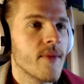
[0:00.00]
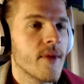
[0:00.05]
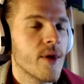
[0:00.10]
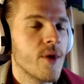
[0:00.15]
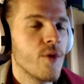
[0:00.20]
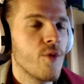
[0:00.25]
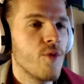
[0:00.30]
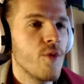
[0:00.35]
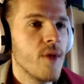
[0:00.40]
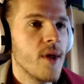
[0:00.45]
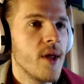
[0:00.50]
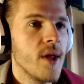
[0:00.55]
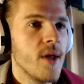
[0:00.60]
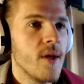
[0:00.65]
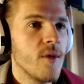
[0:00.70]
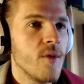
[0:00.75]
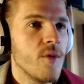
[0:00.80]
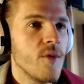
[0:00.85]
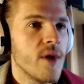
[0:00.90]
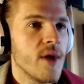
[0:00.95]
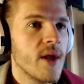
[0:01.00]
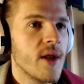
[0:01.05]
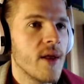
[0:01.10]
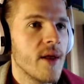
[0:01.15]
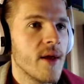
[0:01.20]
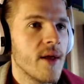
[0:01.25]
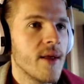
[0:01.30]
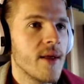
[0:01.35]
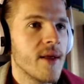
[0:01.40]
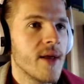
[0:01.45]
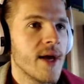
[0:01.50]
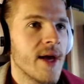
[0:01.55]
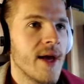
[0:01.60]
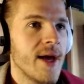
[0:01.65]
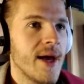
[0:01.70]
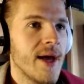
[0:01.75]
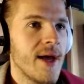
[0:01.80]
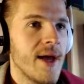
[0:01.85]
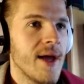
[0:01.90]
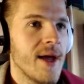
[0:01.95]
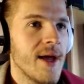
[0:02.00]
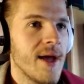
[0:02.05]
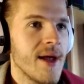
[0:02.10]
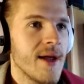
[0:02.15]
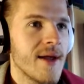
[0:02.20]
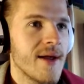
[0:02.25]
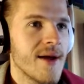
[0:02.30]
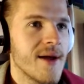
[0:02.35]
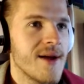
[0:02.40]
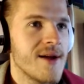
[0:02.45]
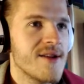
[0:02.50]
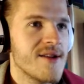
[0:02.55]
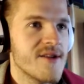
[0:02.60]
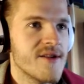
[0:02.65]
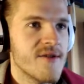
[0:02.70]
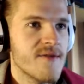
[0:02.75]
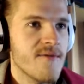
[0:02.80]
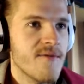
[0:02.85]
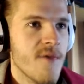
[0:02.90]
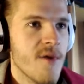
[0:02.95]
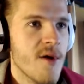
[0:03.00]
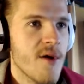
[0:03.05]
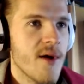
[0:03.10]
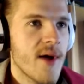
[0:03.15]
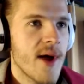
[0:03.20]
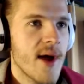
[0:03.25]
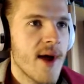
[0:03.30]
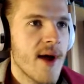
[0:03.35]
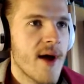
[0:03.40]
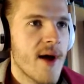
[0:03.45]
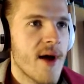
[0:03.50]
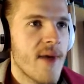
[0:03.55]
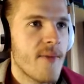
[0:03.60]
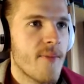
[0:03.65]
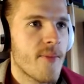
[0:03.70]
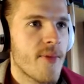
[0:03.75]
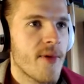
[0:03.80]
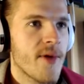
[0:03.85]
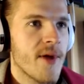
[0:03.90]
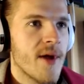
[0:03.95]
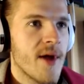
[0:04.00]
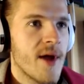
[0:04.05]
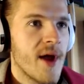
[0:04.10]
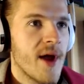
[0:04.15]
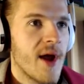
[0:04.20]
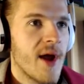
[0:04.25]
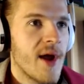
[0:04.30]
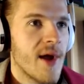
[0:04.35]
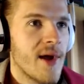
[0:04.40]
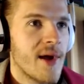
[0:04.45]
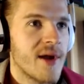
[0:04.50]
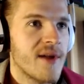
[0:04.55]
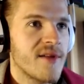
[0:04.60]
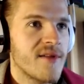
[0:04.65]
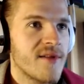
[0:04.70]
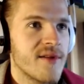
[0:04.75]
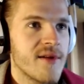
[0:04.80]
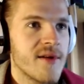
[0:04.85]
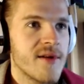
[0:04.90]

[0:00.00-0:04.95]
we will eh, hey i just woke up and i still